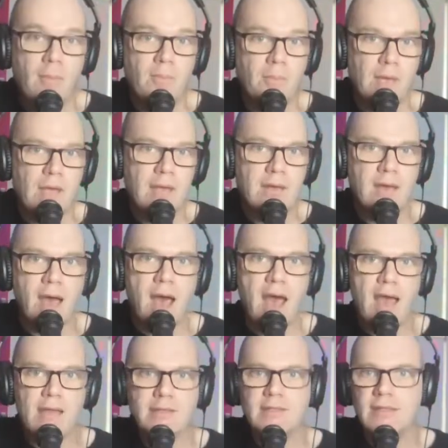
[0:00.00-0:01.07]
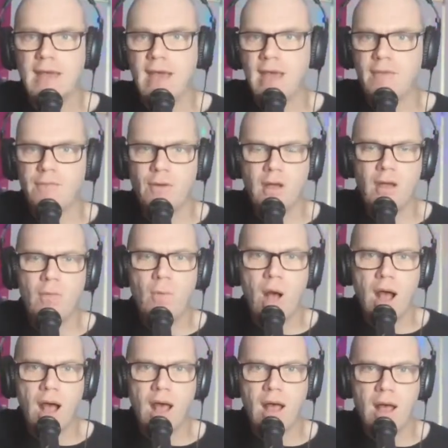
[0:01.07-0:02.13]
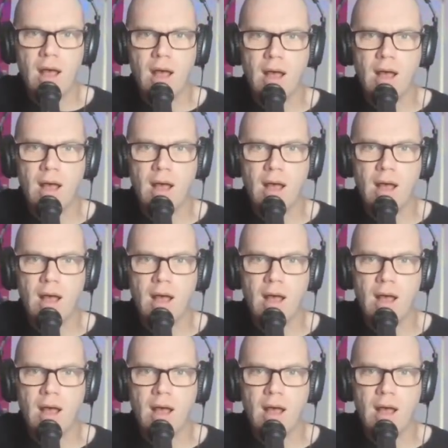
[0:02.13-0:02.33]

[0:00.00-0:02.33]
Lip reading: Be kind to everyone.